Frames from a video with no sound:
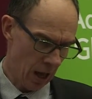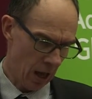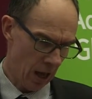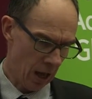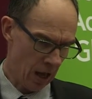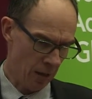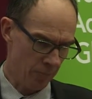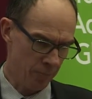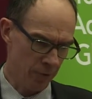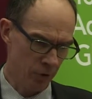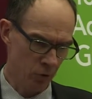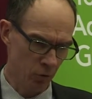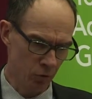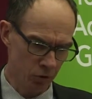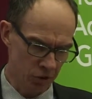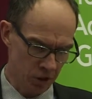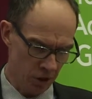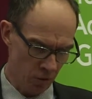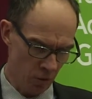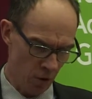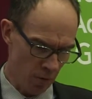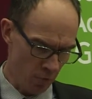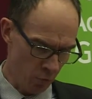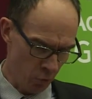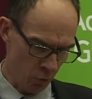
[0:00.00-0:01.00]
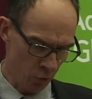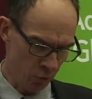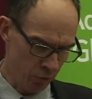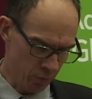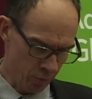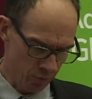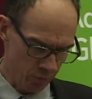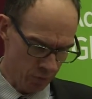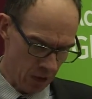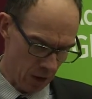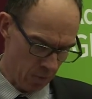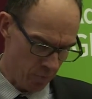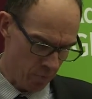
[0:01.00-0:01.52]
But also at more,
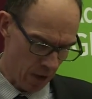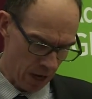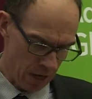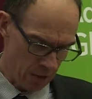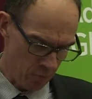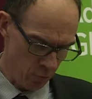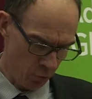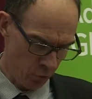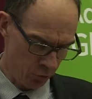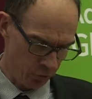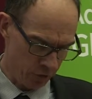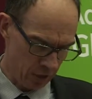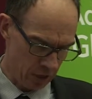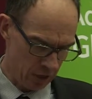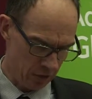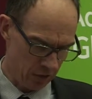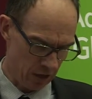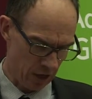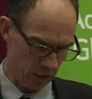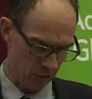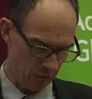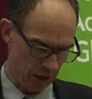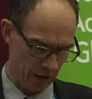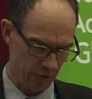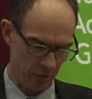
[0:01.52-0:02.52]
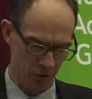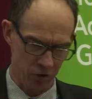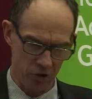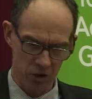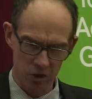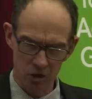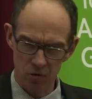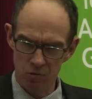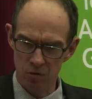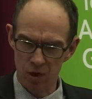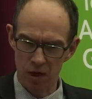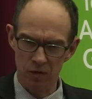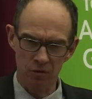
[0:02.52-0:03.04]
many more detailed levels, and
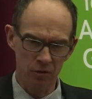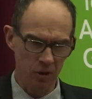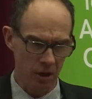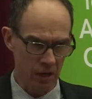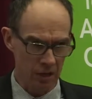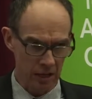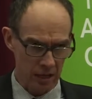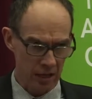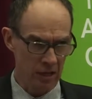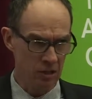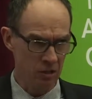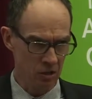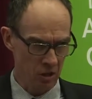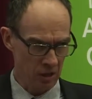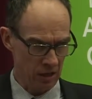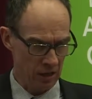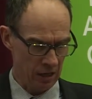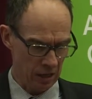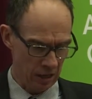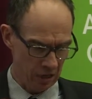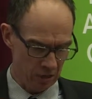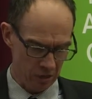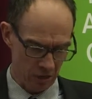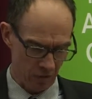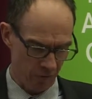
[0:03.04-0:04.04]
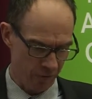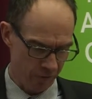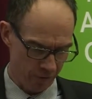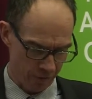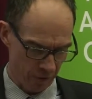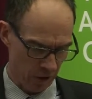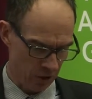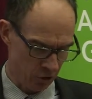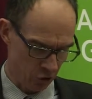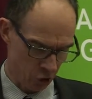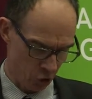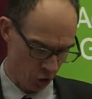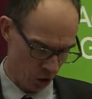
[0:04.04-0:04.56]
it is
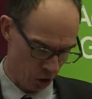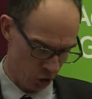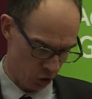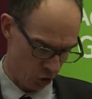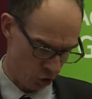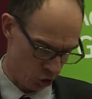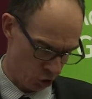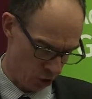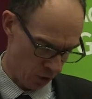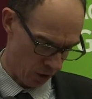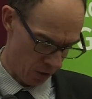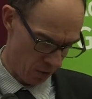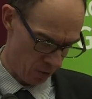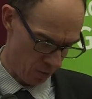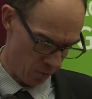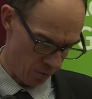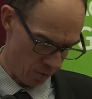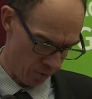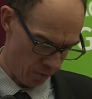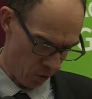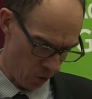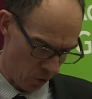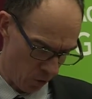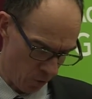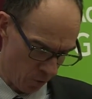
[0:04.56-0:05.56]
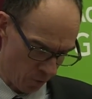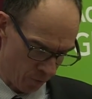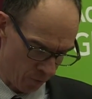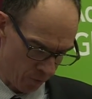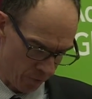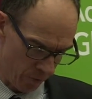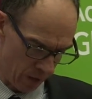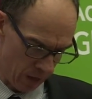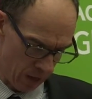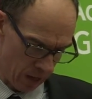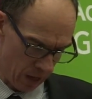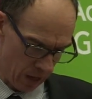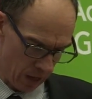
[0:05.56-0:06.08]
a treasure trove of
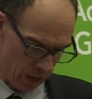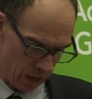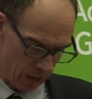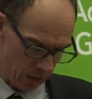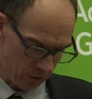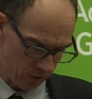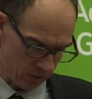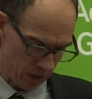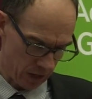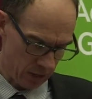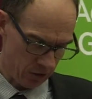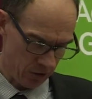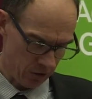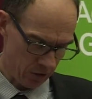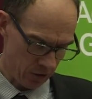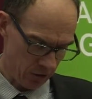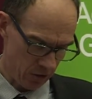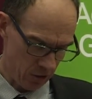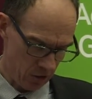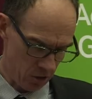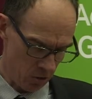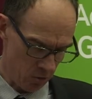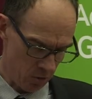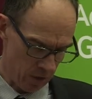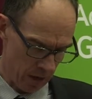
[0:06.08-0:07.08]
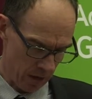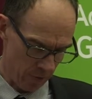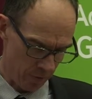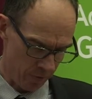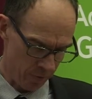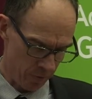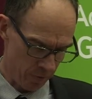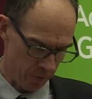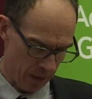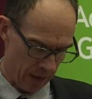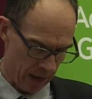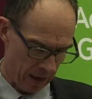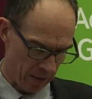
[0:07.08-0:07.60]
data that you get
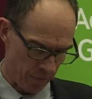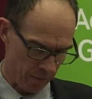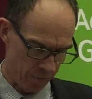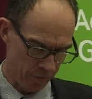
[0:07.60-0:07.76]
from that.